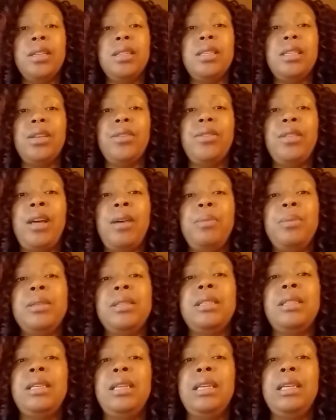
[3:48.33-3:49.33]
So that
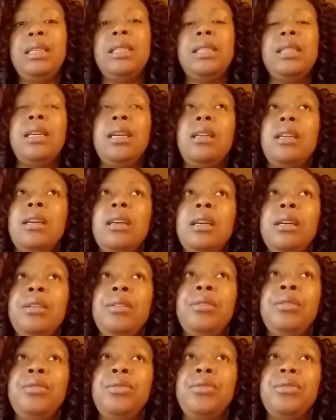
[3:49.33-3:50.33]
was the extent
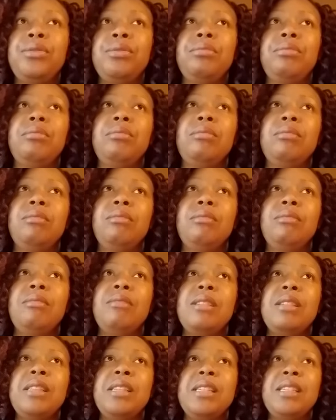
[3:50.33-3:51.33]
of
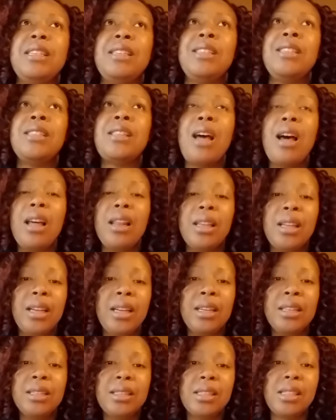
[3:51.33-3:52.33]

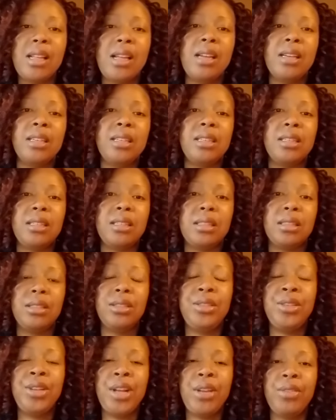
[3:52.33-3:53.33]
solid /
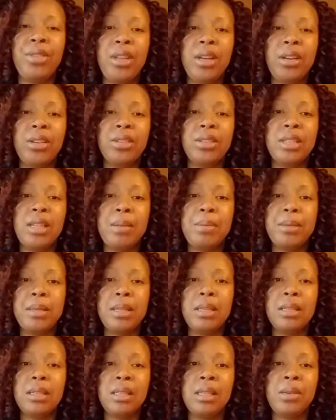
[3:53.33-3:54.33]
you know, thicker
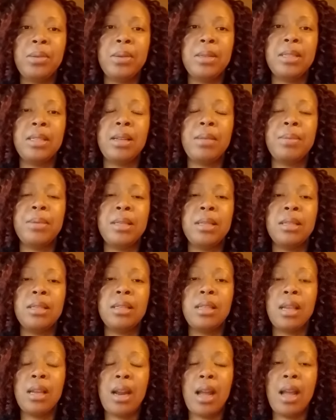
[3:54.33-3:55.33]
substance, liquid substance
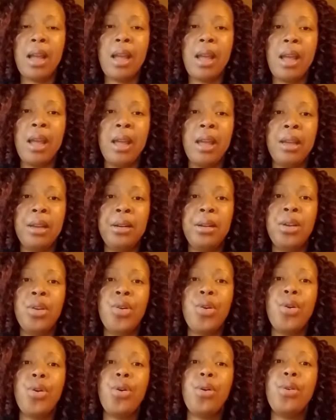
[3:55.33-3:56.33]
that I had
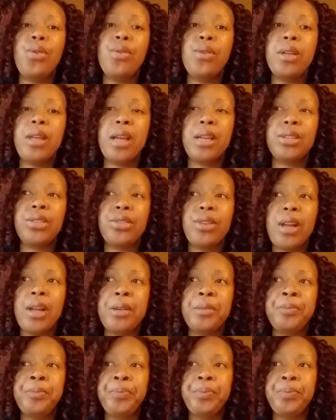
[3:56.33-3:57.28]
on yesterday.